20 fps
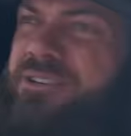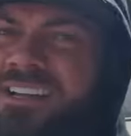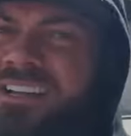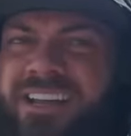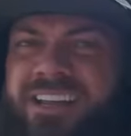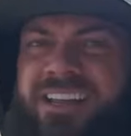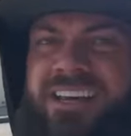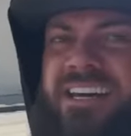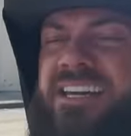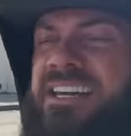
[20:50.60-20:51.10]
in
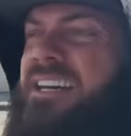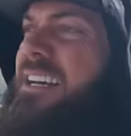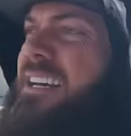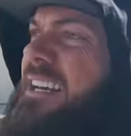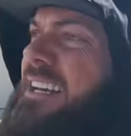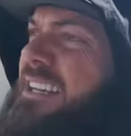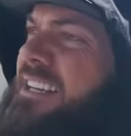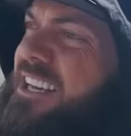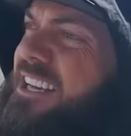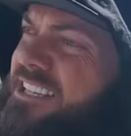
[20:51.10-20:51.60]
L A,
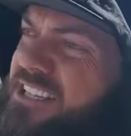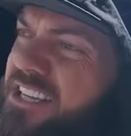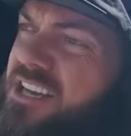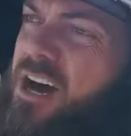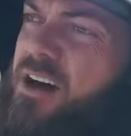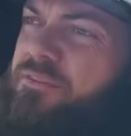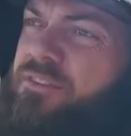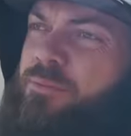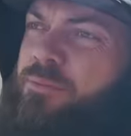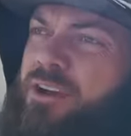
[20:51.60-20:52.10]
headed to
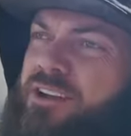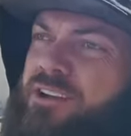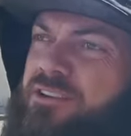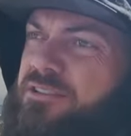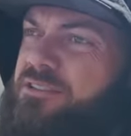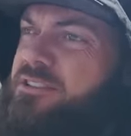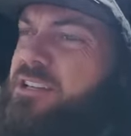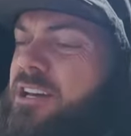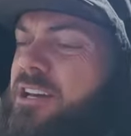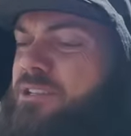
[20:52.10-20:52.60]
Coffee
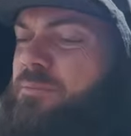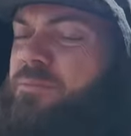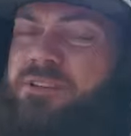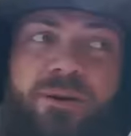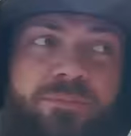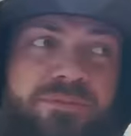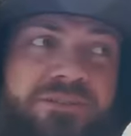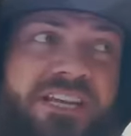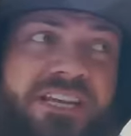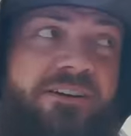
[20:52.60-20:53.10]
Breakers to meet
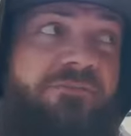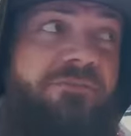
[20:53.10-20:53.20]
up with Dan